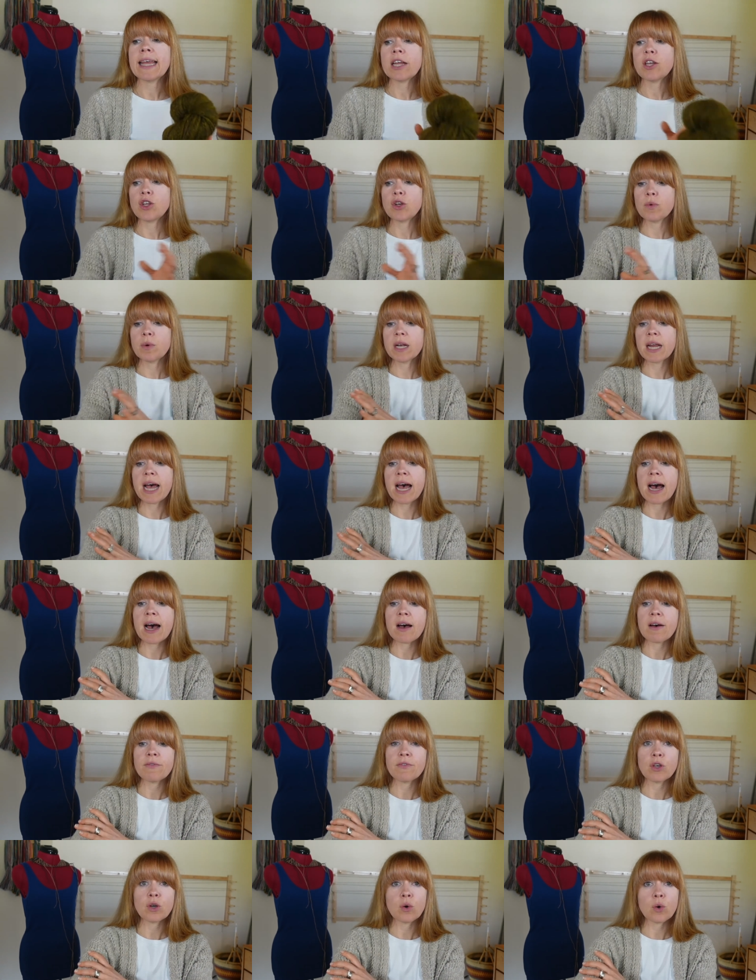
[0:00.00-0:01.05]
And then you would
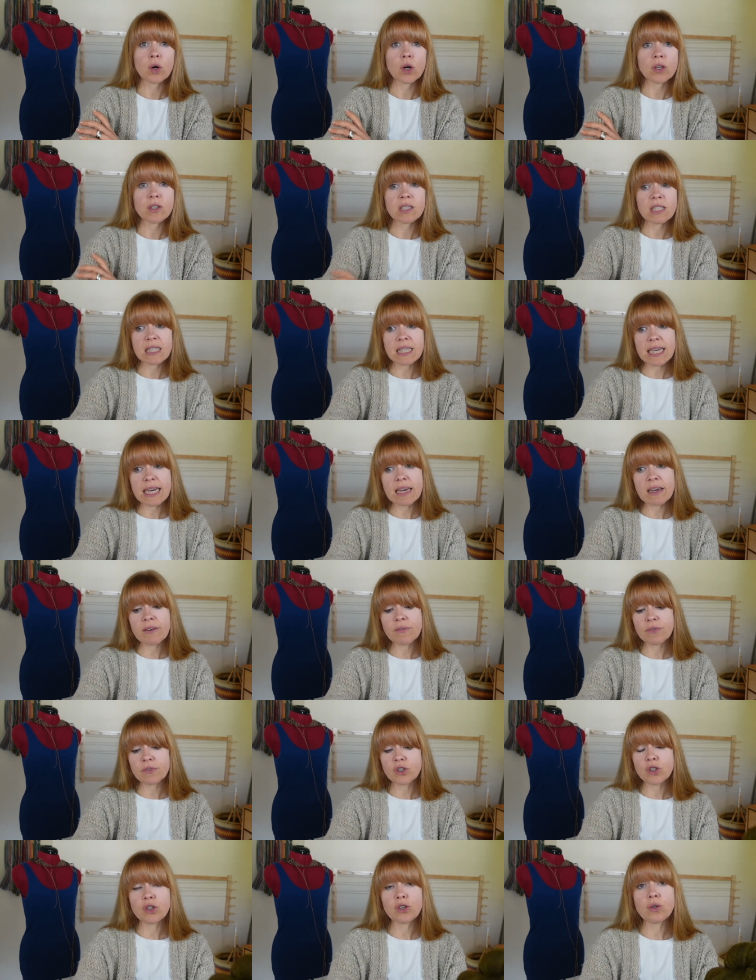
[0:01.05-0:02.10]
have your
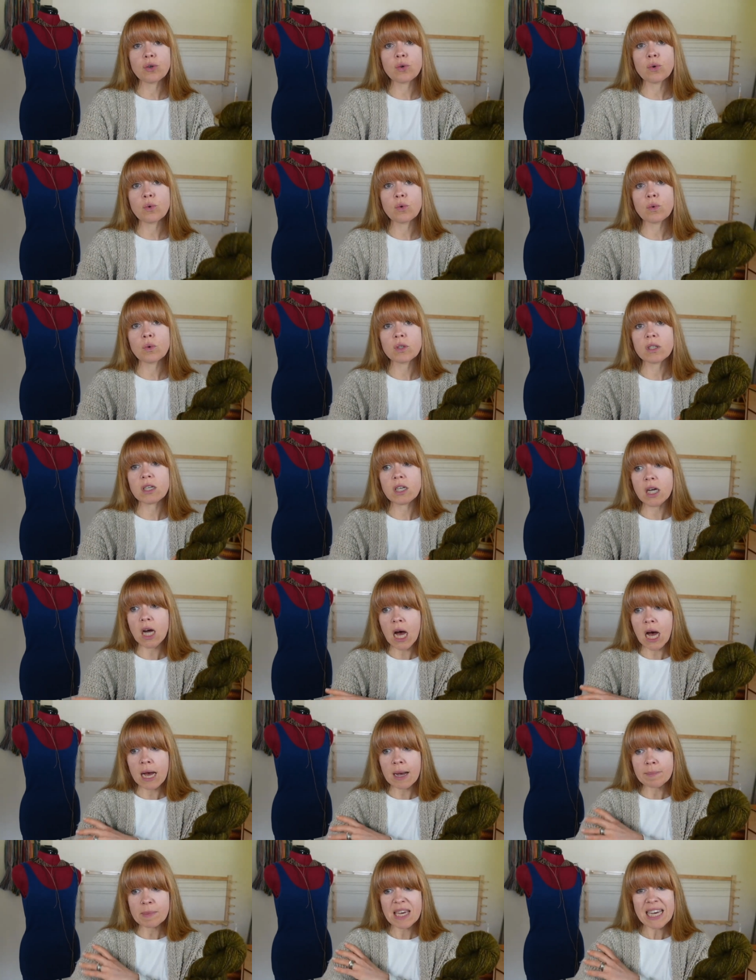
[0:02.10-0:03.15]
sleeve to
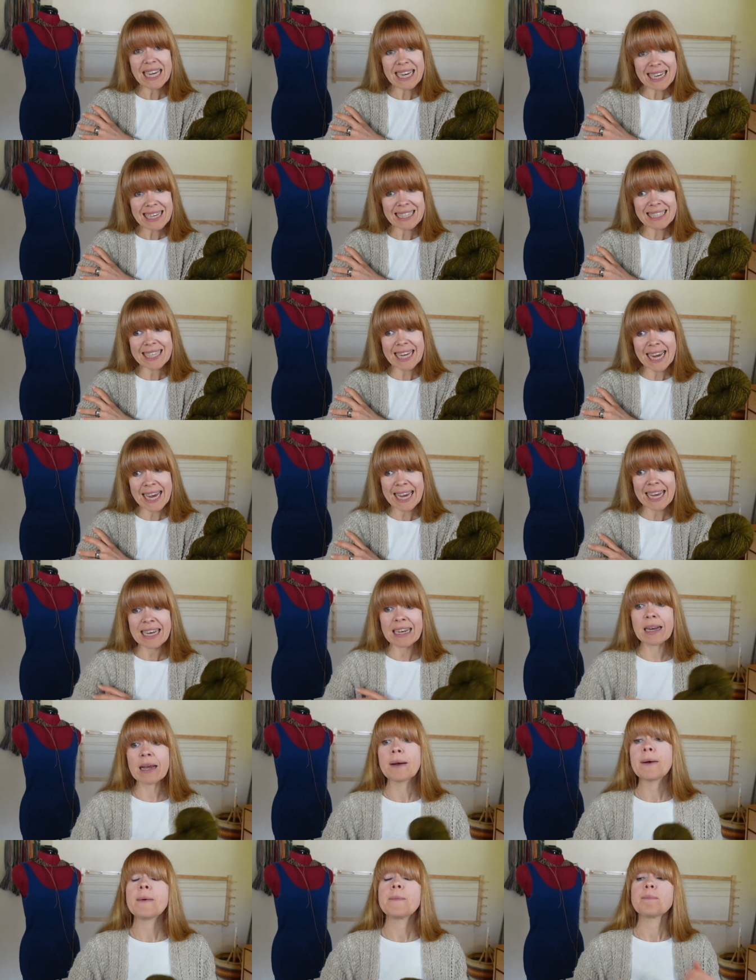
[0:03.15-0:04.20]
um, ease
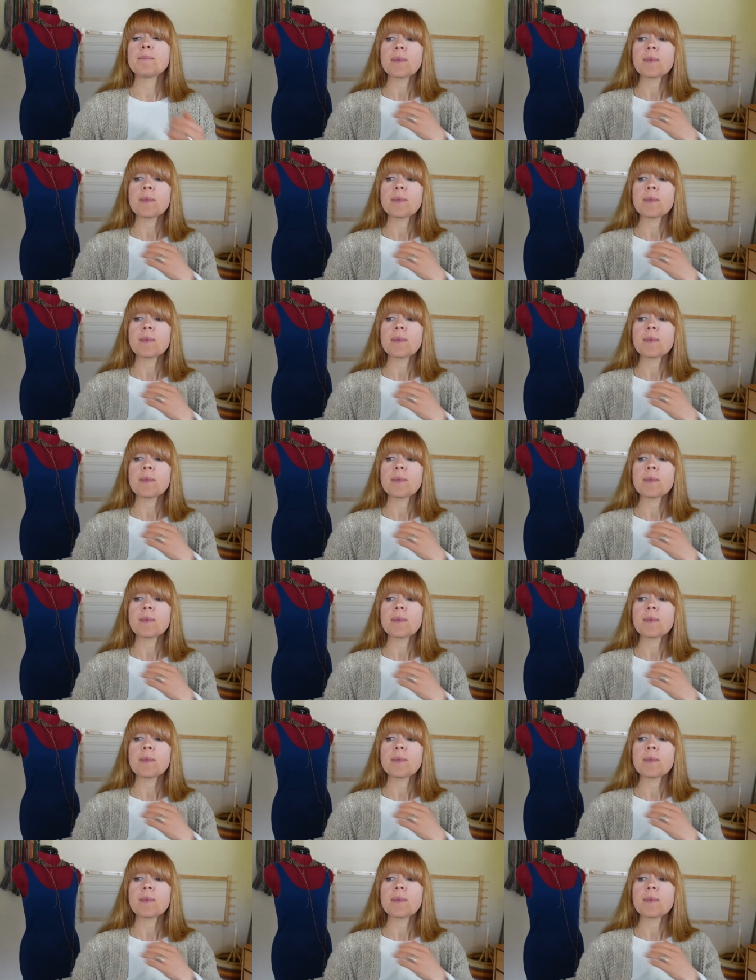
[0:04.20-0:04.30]
in.